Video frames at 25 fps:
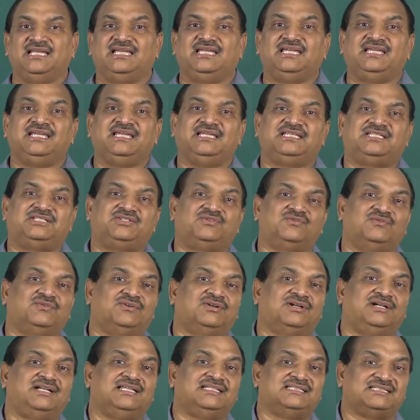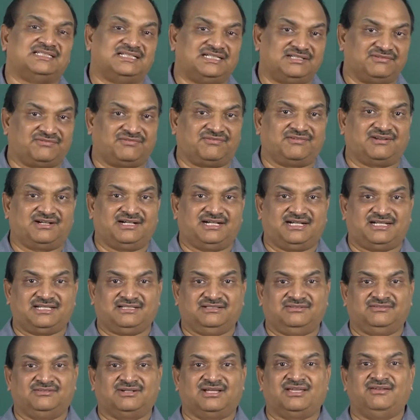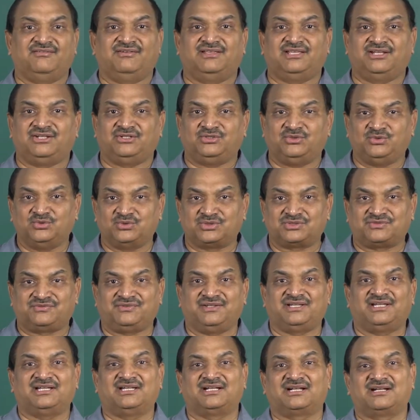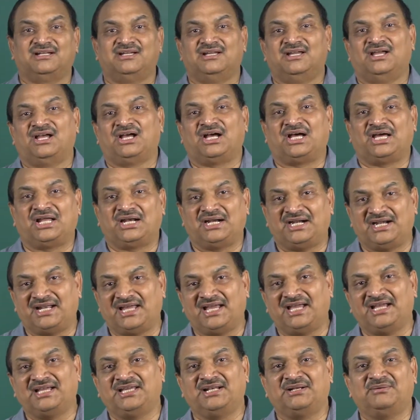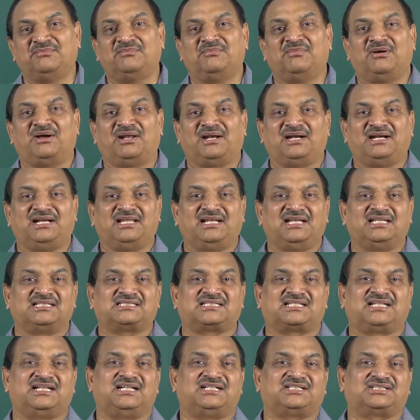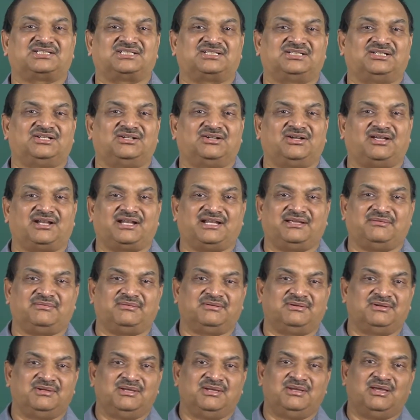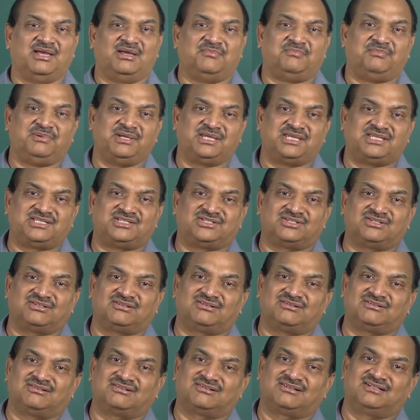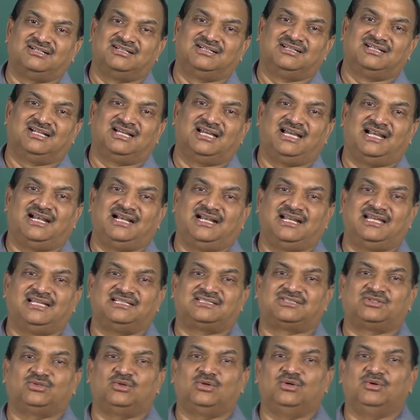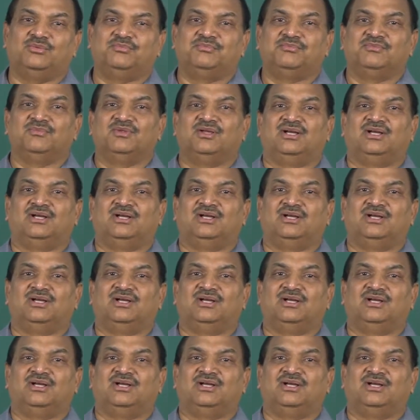Each word is different. Okay, whether you use figure or a diagram or an illustration or a picture. And so